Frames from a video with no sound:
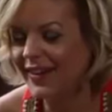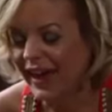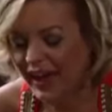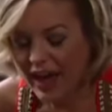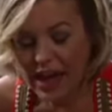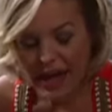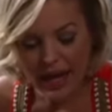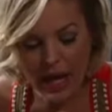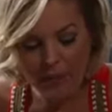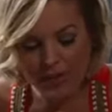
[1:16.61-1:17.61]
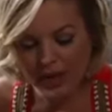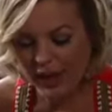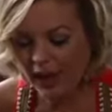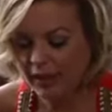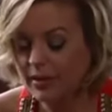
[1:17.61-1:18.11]
Okay, um,
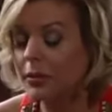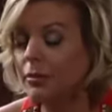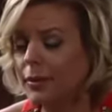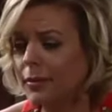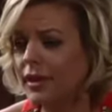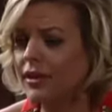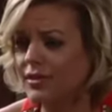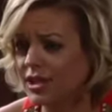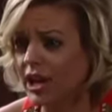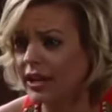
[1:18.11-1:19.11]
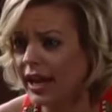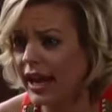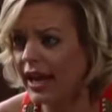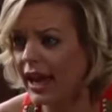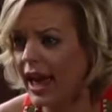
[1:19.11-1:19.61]
think of some of the people that you saw
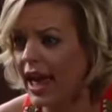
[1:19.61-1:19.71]
today,